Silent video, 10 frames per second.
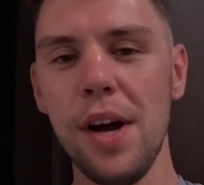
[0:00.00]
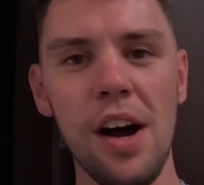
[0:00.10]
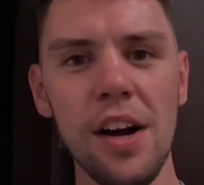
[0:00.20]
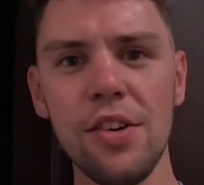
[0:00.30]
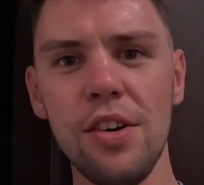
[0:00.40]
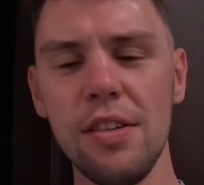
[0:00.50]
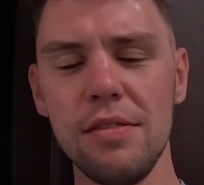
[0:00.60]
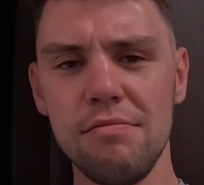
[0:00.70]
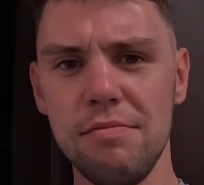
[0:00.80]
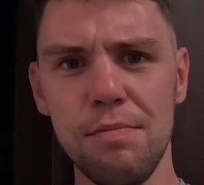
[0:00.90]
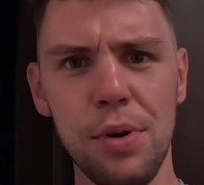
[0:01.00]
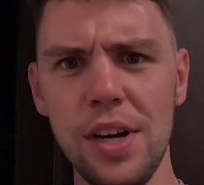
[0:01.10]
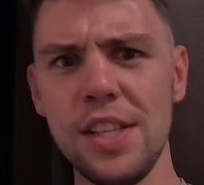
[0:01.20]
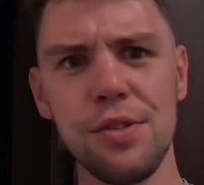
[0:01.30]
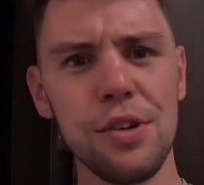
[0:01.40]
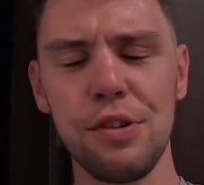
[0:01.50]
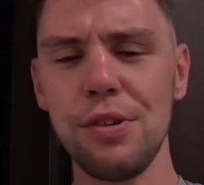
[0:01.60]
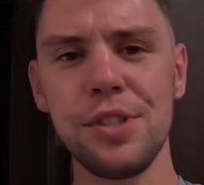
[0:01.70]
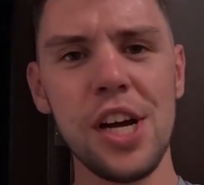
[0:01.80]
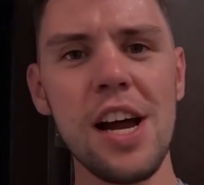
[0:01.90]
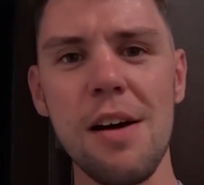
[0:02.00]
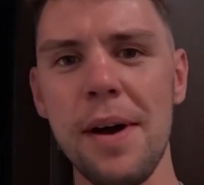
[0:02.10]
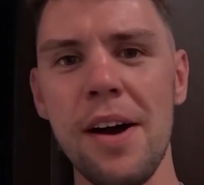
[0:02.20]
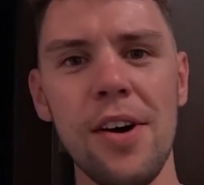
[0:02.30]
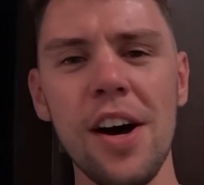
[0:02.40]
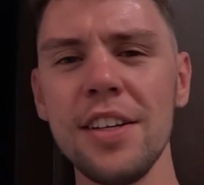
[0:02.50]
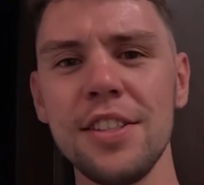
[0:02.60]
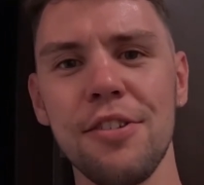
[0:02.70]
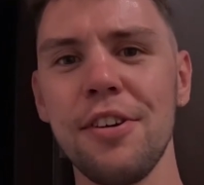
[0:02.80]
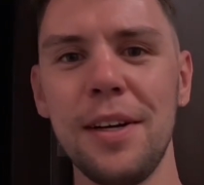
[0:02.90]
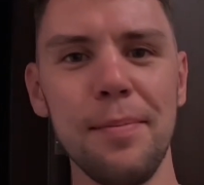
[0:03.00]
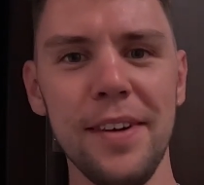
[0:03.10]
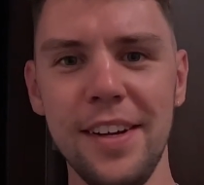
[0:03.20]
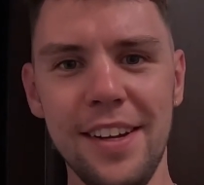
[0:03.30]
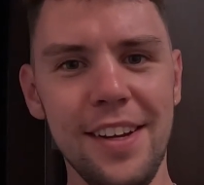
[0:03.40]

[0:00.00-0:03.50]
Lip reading: but I got put into a group chat about ice cream.